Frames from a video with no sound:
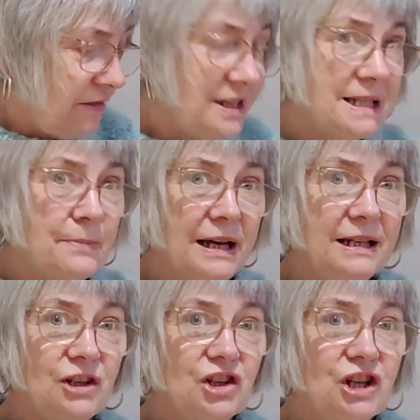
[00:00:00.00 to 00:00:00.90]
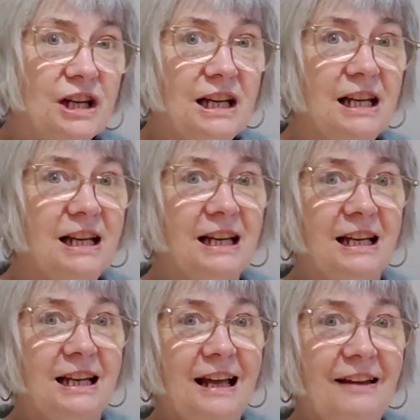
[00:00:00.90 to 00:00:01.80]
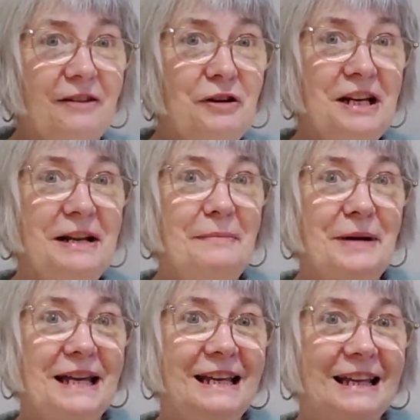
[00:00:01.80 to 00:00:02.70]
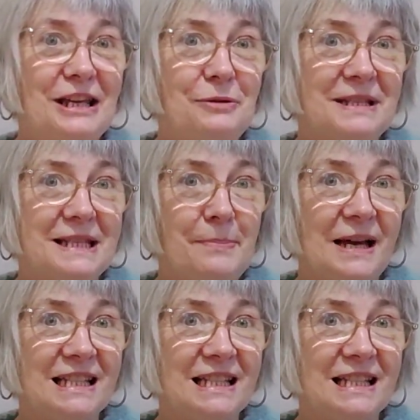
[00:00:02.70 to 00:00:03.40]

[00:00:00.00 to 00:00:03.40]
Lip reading: this much, got it in my cutesy